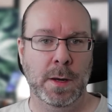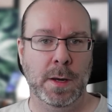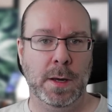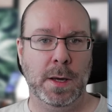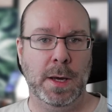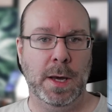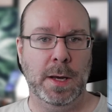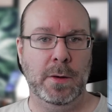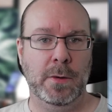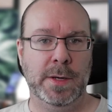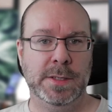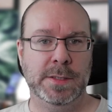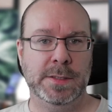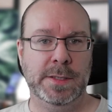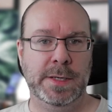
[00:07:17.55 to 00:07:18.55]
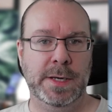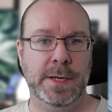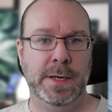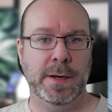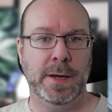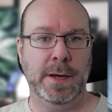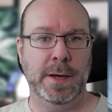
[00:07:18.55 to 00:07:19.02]
And you can see
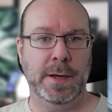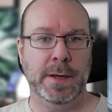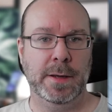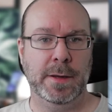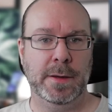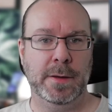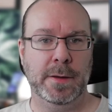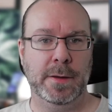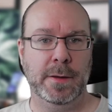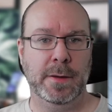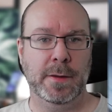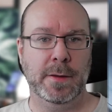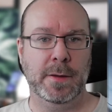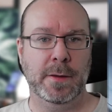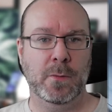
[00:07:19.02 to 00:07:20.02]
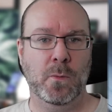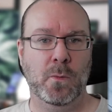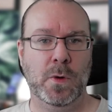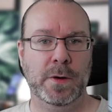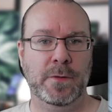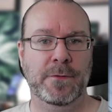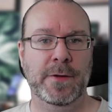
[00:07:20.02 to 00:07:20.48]
what
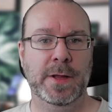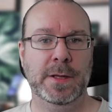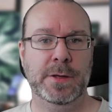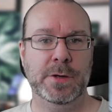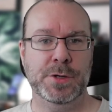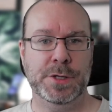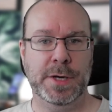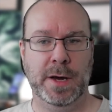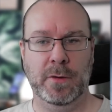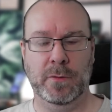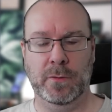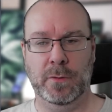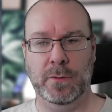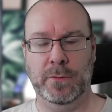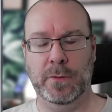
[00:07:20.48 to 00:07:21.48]
filter shares also.